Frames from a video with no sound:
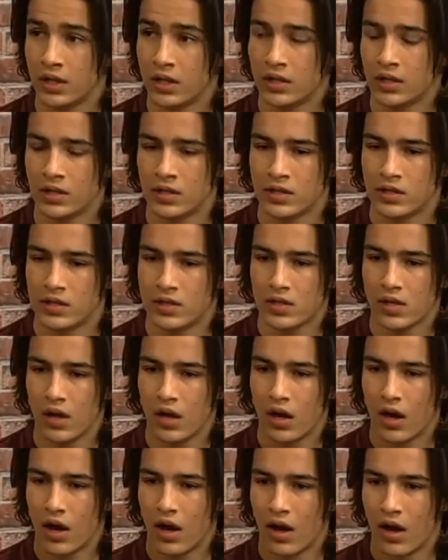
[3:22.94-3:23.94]
and he's,
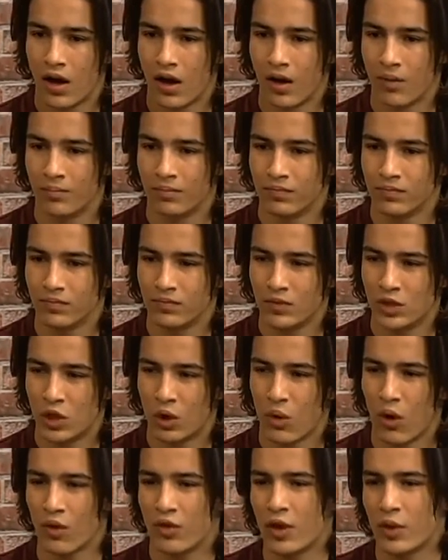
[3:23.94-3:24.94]
you
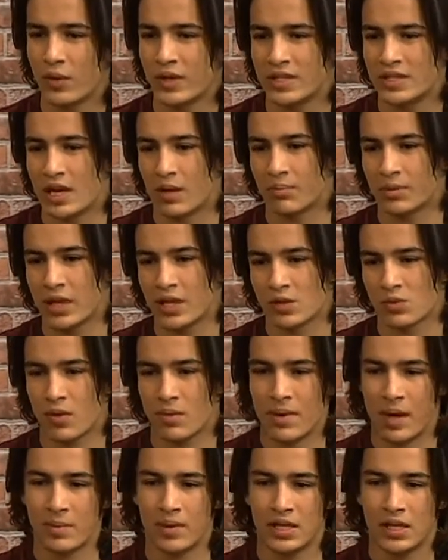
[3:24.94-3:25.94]
know, although he's in a place where
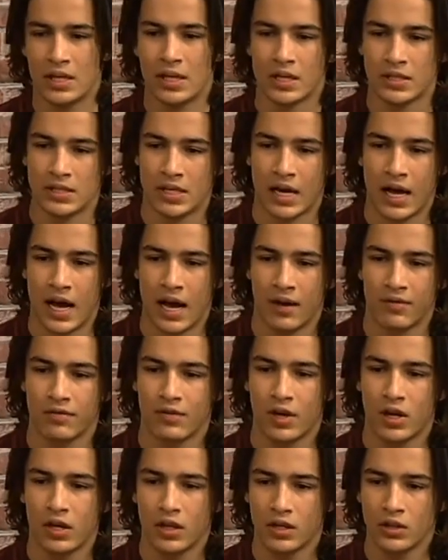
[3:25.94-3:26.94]
maybe he doesn't have,
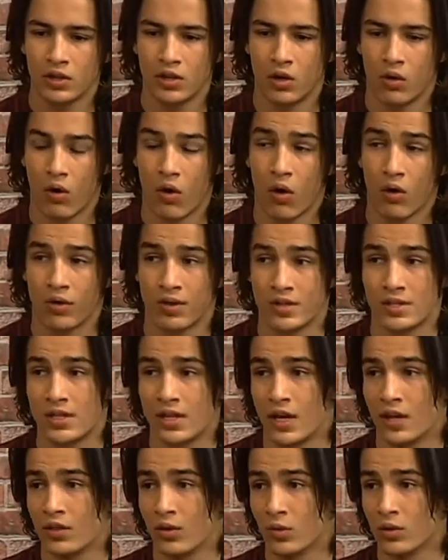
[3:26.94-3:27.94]
you know, all the
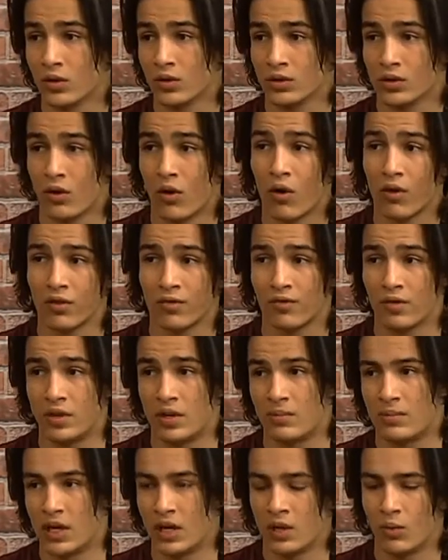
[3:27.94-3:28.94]
say in the world or all the
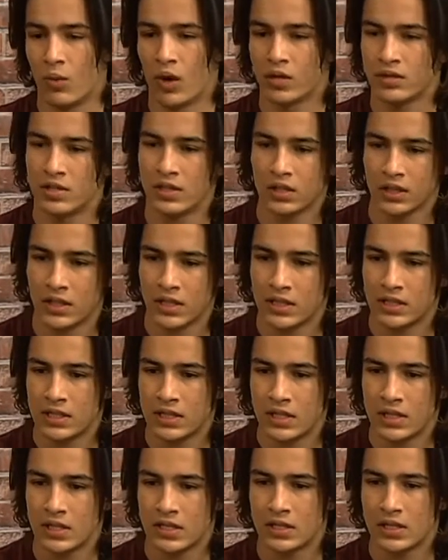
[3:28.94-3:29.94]
freedom that he wants, at least
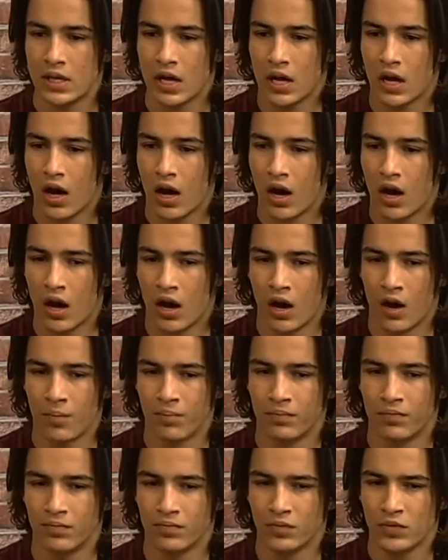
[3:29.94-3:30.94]
he's,
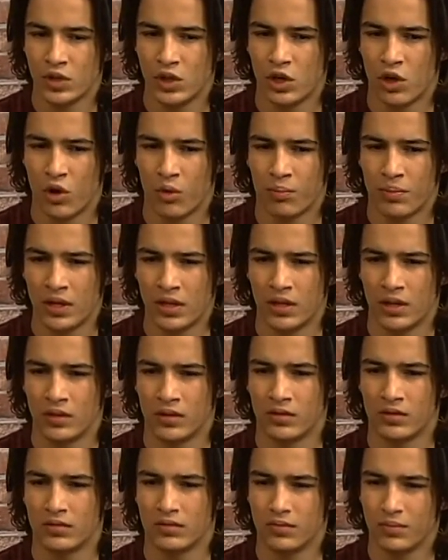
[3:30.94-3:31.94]
you know,
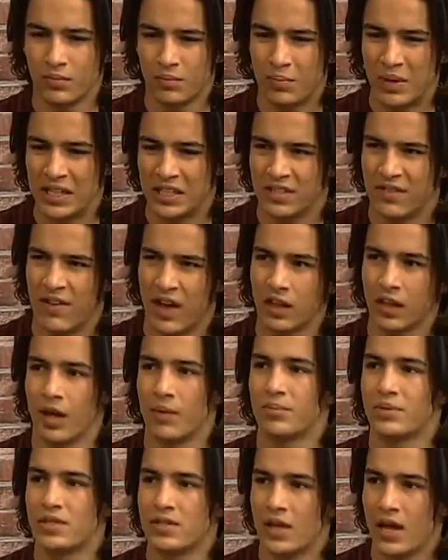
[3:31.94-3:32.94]
being
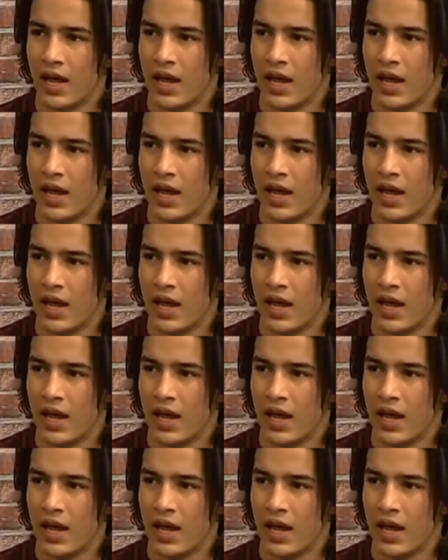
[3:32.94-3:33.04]
developed.